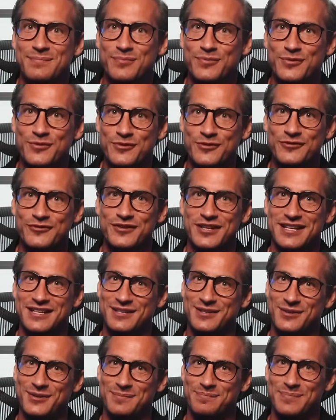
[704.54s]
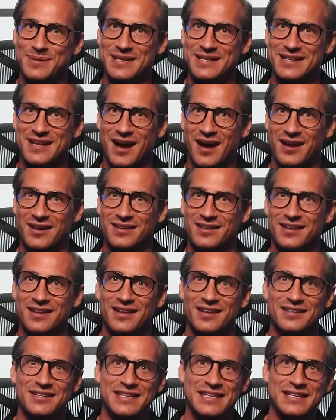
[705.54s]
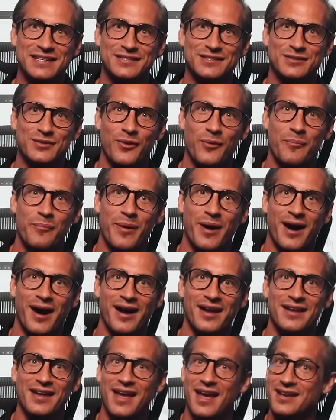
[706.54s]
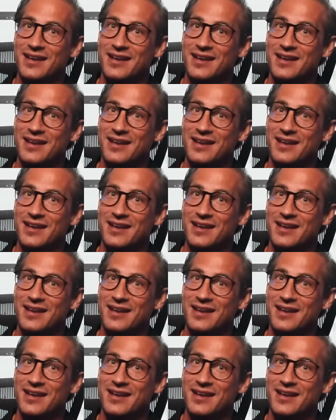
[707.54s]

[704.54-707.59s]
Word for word: he proved it could be done. Years go by